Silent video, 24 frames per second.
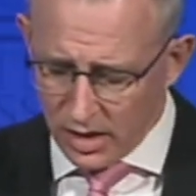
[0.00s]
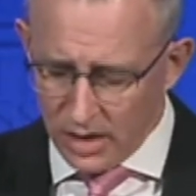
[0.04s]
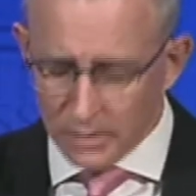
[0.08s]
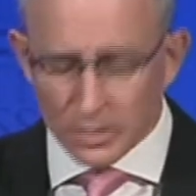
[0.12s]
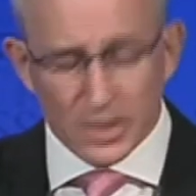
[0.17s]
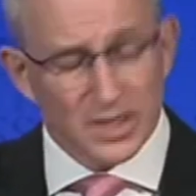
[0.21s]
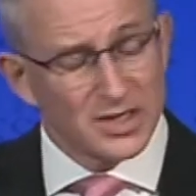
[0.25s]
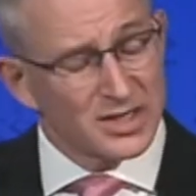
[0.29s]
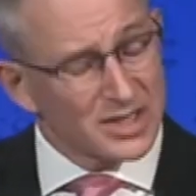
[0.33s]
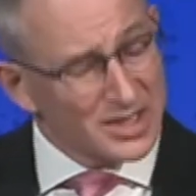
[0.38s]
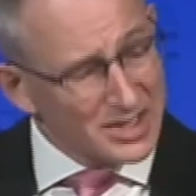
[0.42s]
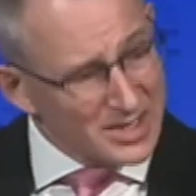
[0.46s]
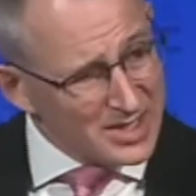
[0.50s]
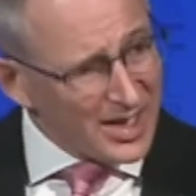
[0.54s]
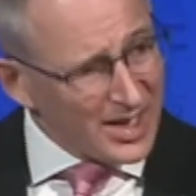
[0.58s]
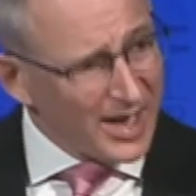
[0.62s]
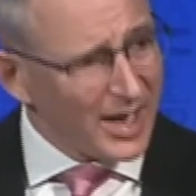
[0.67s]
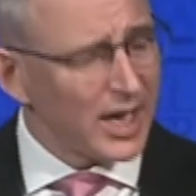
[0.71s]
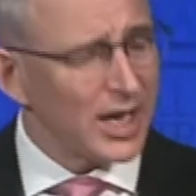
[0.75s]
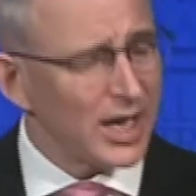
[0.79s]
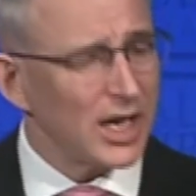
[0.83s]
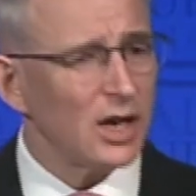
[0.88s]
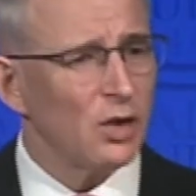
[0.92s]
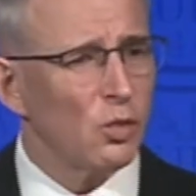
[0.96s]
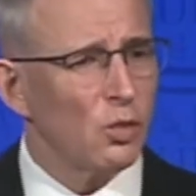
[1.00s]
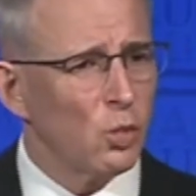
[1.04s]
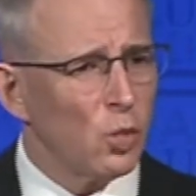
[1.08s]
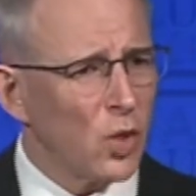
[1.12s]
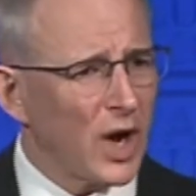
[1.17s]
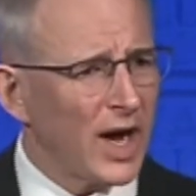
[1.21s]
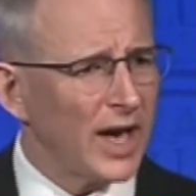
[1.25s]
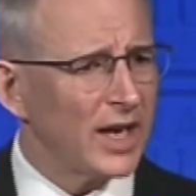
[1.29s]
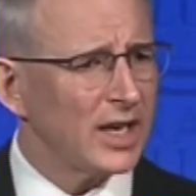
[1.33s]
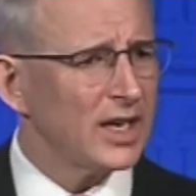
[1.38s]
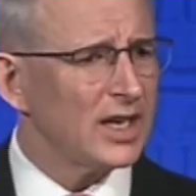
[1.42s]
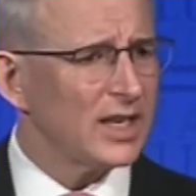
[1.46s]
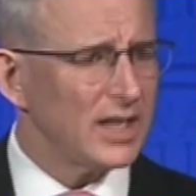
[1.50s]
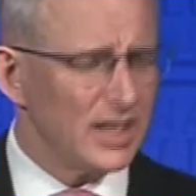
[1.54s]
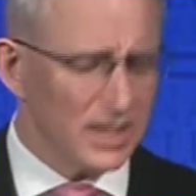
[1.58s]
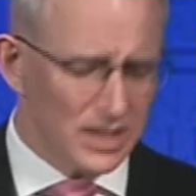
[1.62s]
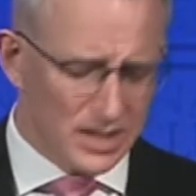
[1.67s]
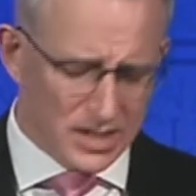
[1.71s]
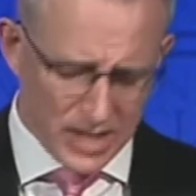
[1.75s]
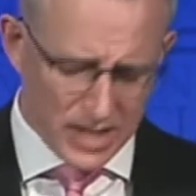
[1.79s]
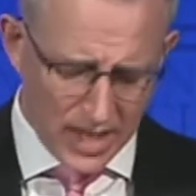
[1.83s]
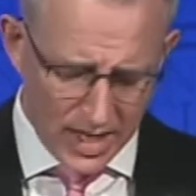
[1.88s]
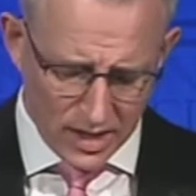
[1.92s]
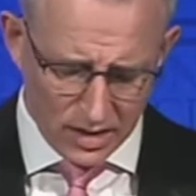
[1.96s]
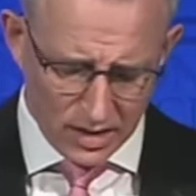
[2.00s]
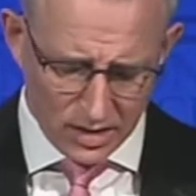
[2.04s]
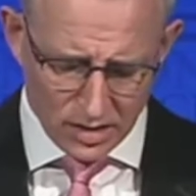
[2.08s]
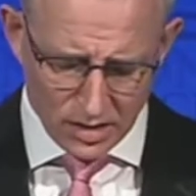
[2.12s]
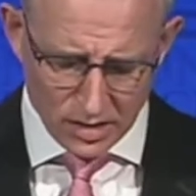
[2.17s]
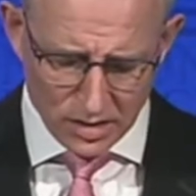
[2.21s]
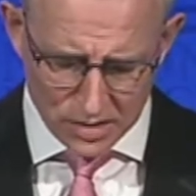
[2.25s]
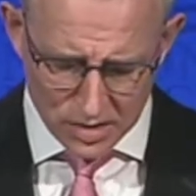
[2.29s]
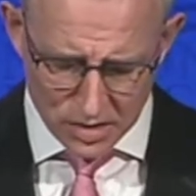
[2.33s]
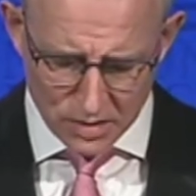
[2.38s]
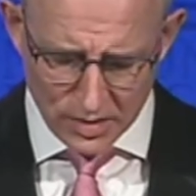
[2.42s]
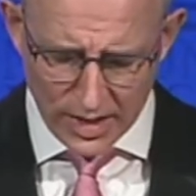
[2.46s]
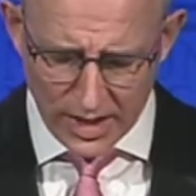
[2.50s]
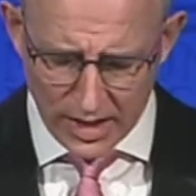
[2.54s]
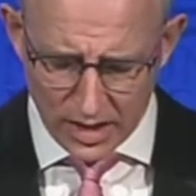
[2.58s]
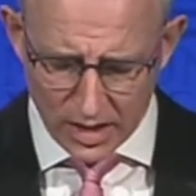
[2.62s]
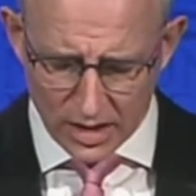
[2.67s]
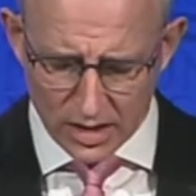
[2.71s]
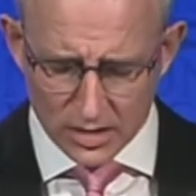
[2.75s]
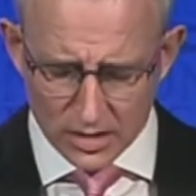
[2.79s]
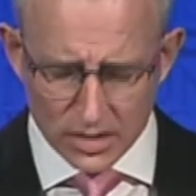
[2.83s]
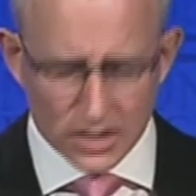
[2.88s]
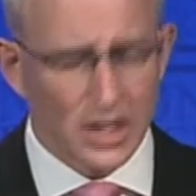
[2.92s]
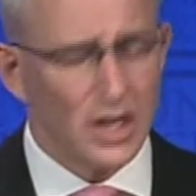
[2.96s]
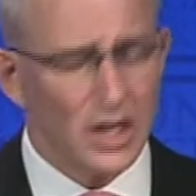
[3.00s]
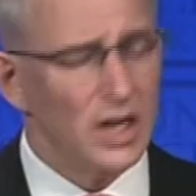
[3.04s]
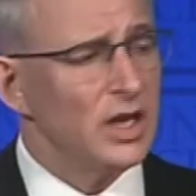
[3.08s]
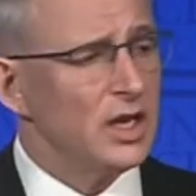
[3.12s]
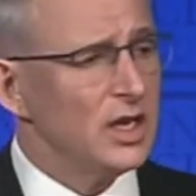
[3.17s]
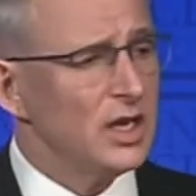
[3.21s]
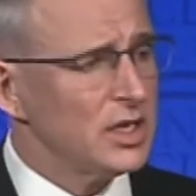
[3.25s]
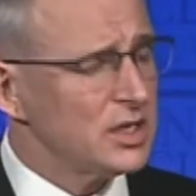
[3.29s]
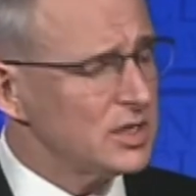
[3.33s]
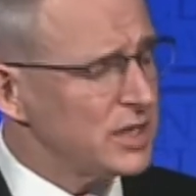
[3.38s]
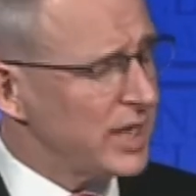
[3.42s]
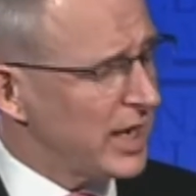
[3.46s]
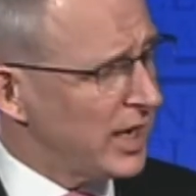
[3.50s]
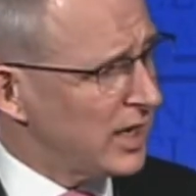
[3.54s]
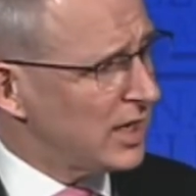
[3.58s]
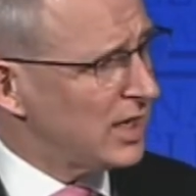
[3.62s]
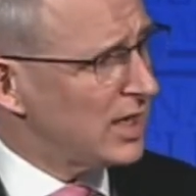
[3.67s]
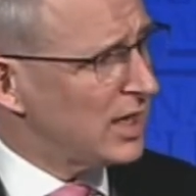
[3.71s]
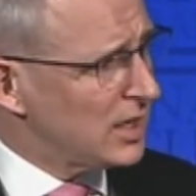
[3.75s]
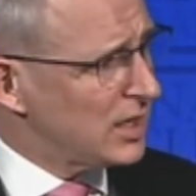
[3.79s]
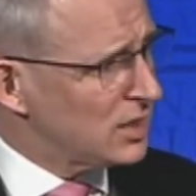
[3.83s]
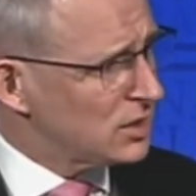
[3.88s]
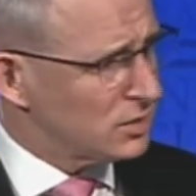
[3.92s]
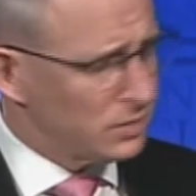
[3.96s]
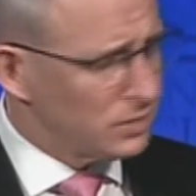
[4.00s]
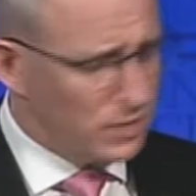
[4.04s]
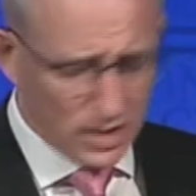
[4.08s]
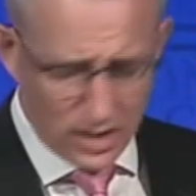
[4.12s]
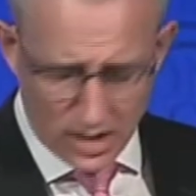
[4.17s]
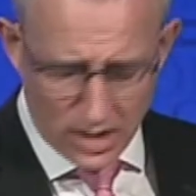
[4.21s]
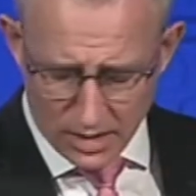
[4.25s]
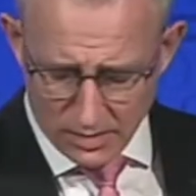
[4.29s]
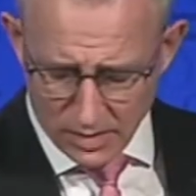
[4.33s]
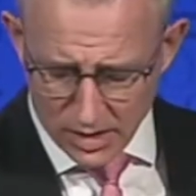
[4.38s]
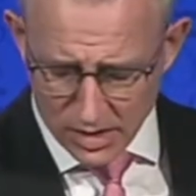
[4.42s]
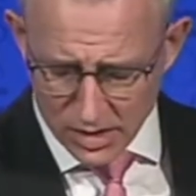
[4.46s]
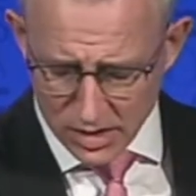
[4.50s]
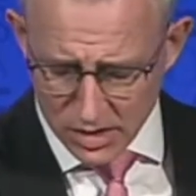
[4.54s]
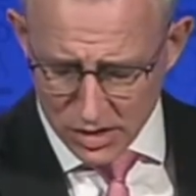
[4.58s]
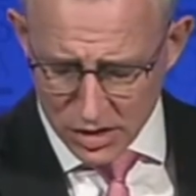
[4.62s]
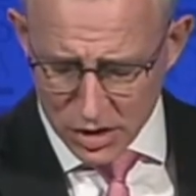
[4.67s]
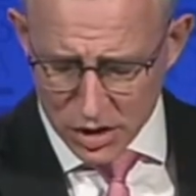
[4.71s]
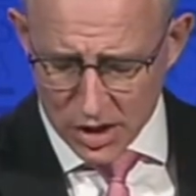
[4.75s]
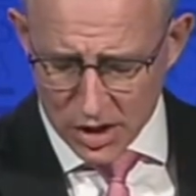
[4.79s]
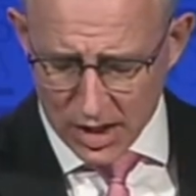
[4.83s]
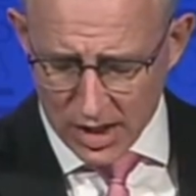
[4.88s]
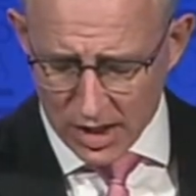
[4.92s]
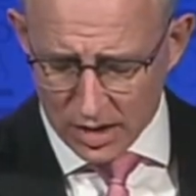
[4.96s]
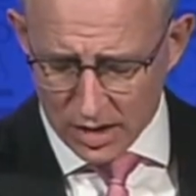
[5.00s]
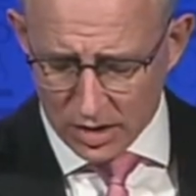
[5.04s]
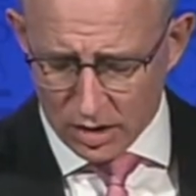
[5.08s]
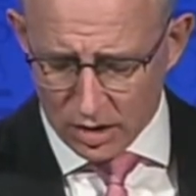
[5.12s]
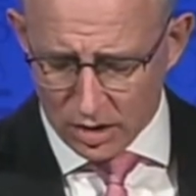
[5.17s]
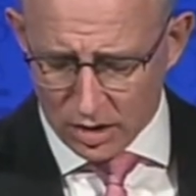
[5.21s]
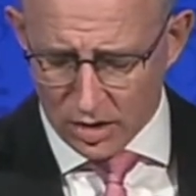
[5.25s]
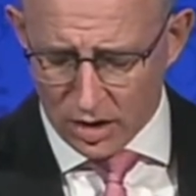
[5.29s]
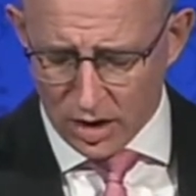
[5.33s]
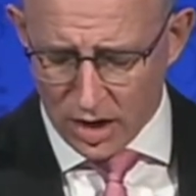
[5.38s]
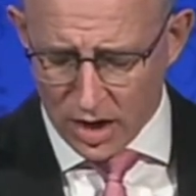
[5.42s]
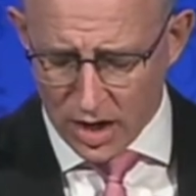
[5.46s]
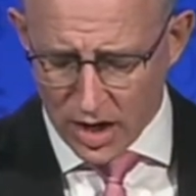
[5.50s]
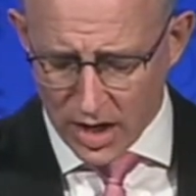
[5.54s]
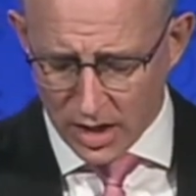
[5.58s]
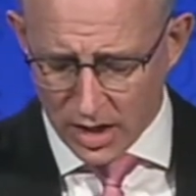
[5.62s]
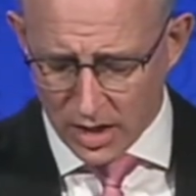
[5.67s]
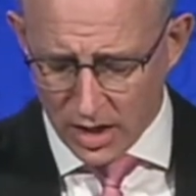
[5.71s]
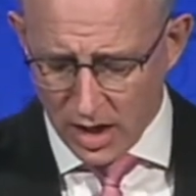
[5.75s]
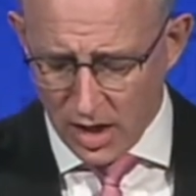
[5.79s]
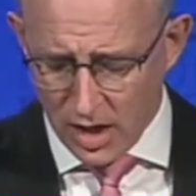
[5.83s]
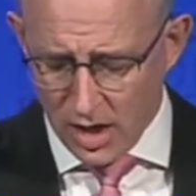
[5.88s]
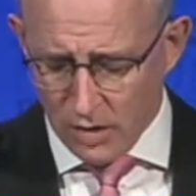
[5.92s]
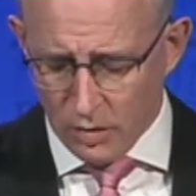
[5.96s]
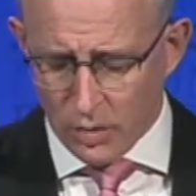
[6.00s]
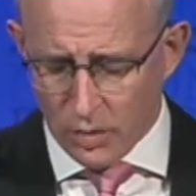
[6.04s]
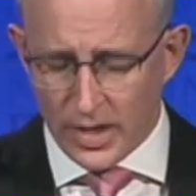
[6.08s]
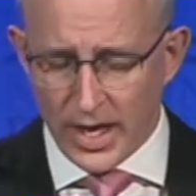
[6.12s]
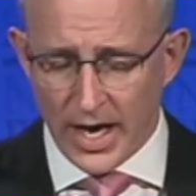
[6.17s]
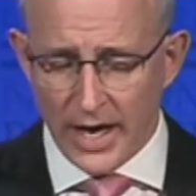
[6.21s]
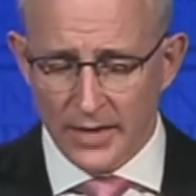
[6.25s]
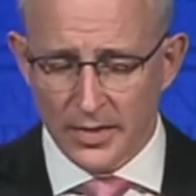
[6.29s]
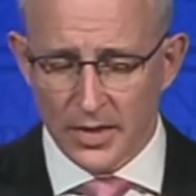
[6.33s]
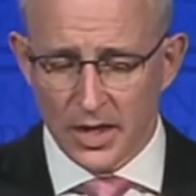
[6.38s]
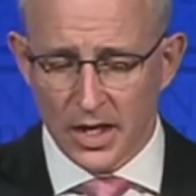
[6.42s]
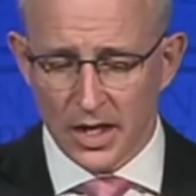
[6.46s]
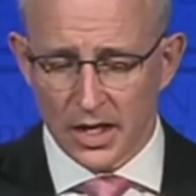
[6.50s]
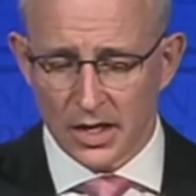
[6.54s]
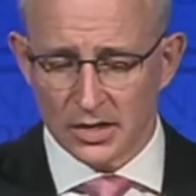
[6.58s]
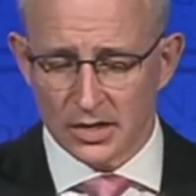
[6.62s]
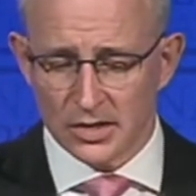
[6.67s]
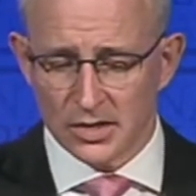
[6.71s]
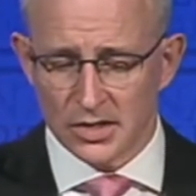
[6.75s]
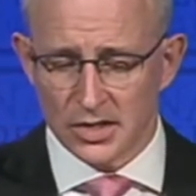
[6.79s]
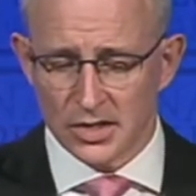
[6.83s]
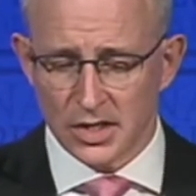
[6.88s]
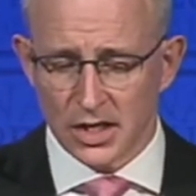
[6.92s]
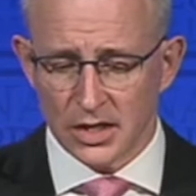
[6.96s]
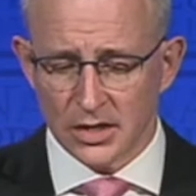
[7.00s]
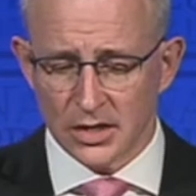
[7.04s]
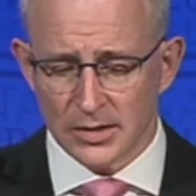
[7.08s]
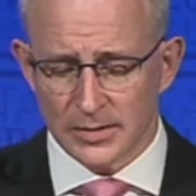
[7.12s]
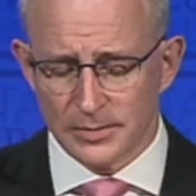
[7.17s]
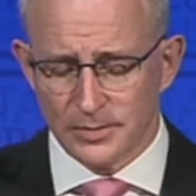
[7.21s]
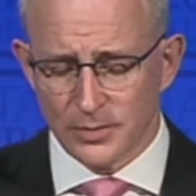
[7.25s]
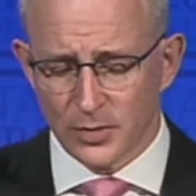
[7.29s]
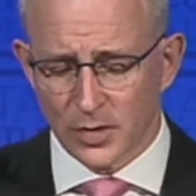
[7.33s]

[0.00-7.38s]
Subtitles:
but today 1 in 10 Australians has had intimate images shared online without their consent.